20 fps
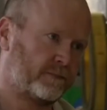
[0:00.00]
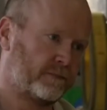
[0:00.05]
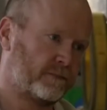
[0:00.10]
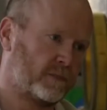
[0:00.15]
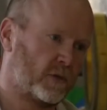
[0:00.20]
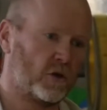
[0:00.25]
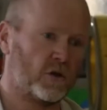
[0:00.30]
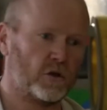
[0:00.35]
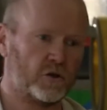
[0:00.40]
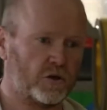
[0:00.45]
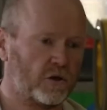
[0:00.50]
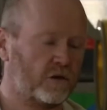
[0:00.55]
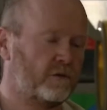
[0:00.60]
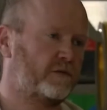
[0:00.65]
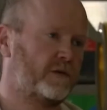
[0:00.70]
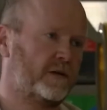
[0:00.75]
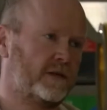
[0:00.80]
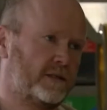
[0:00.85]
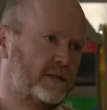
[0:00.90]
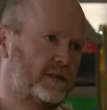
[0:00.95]
And the truth
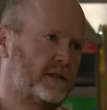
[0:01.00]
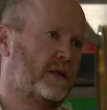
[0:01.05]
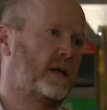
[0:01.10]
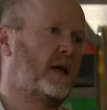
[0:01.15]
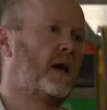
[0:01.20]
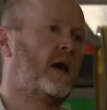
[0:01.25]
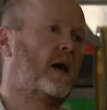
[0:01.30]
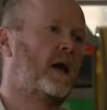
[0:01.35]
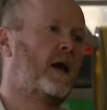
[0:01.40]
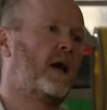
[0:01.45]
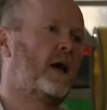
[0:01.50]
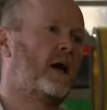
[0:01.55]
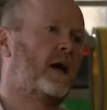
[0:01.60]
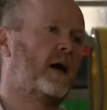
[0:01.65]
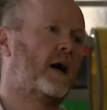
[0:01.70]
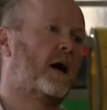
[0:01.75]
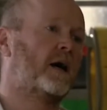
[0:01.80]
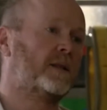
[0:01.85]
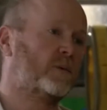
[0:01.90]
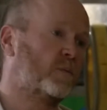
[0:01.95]
is,
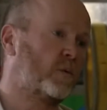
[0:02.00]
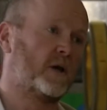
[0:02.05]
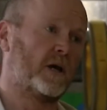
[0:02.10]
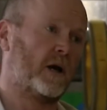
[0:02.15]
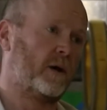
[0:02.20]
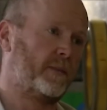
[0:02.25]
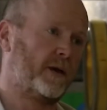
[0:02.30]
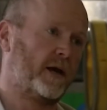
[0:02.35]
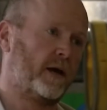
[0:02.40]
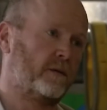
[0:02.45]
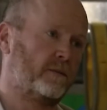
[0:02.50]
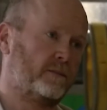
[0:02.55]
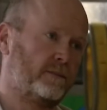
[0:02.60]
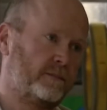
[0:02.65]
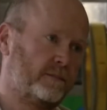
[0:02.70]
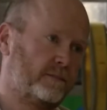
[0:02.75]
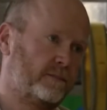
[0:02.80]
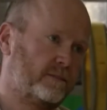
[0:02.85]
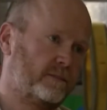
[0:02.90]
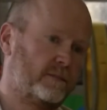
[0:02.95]
I didn't want to go on my own.
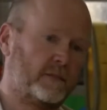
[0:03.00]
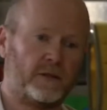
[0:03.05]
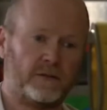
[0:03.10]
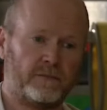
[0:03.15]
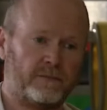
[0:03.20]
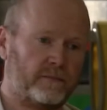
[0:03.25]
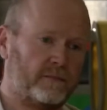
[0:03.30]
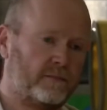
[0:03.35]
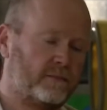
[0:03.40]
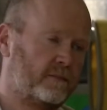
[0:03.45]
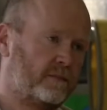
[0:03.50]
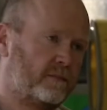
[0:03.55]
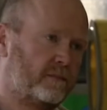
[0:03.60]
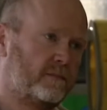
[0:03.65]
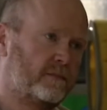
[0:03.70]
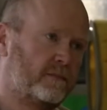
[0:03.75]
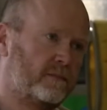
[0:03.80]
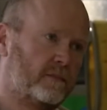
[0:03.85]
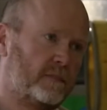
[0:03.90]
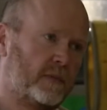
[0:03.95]

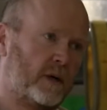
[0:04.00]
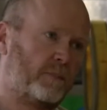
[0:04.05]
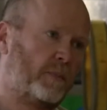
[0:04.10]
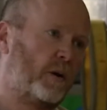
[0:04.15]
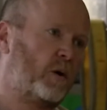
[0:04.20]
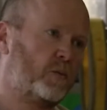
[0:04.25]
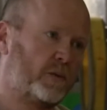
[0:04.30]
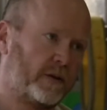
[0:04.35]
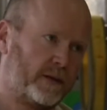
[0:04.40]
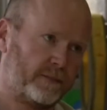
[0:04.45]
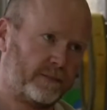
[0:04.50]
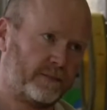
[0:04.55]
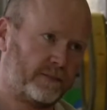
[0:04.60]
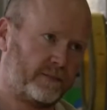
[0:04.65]
I bottled it.